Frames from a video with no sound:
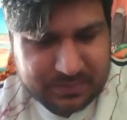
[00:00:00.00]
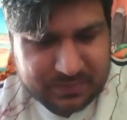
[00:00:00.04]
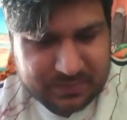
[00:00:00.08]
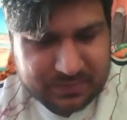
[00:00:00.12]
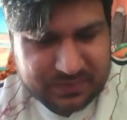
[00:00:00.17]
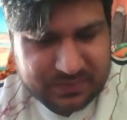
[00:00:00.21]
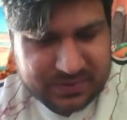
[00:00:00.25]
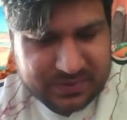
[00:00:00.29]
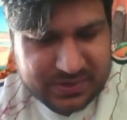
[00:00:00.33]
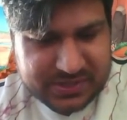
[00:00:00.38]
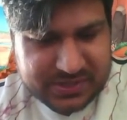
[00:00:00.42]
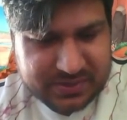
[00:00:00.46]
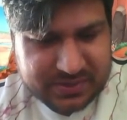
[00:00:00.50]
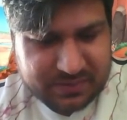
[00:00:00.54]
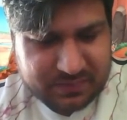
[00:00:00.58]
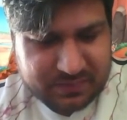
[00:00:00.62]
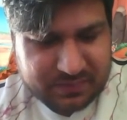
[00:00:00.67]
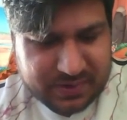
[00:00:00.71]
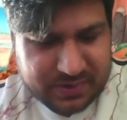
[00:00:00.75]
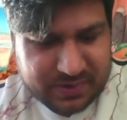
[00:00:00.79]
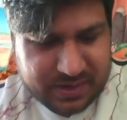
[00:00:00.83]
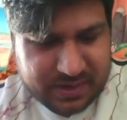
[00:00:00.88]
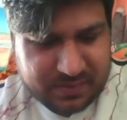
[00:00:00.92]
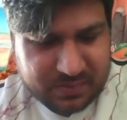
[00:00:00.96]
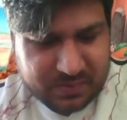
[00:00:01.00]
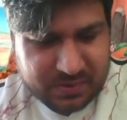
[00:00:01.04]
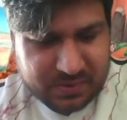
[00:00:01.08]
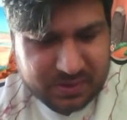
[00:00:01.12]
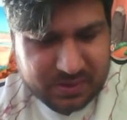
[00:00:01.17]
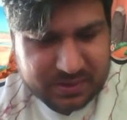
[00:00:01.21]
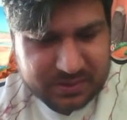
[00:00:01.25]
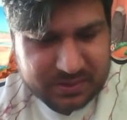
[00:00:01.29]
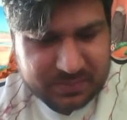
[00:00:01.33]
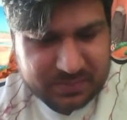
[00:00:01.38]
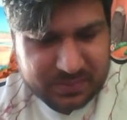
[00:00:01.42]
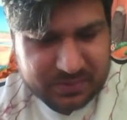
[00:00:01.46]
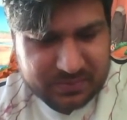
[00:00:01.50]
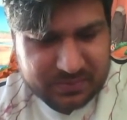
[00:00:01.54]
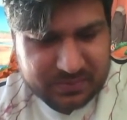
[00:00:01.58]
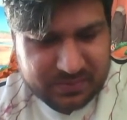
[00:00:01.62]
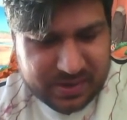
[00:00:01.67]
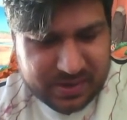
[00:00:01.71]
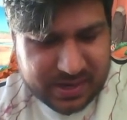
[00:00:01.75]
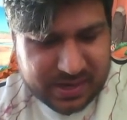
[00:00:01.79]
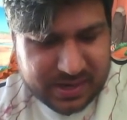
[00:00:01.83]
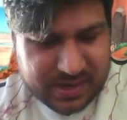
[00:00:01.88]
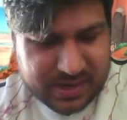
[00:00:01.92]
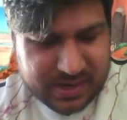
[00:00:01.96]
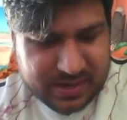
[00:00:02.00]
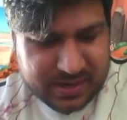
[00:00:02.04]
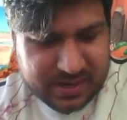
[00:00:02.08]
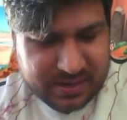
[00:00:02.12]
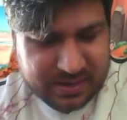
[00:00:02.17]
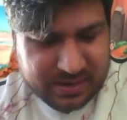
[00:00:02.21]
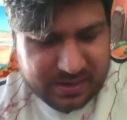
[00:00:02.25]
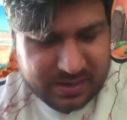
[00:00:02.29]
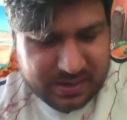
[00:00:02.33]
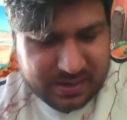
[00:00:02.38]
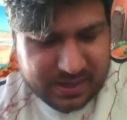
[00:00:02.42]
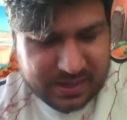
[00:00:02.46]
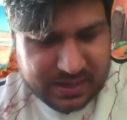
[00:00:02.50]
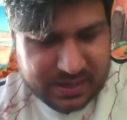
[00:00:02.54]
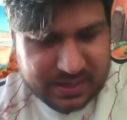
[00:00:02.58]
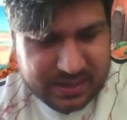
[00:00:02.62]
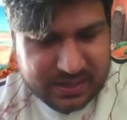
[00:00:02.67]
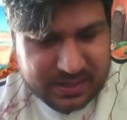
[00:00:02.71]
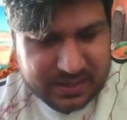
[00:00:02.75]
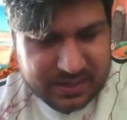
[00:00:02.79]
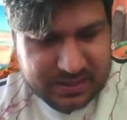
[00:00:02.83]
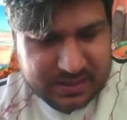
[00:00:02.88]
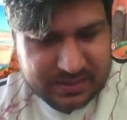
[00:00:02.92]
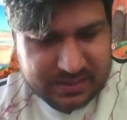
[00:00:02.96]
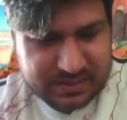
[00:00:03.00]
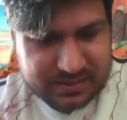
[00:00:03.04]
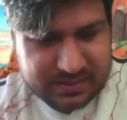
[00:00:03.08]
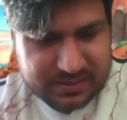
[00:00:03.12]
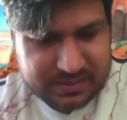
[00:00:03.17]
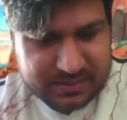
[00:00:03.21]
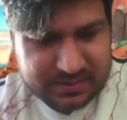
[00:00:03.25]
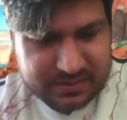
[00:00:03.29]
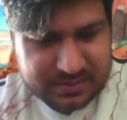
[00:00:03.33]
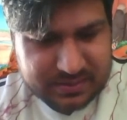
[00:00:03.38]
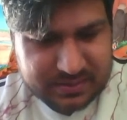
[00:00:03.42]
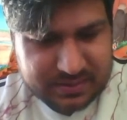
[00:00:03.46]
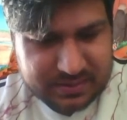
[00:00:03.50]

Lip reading: Refreshing Rain 1 with Rain Gear, and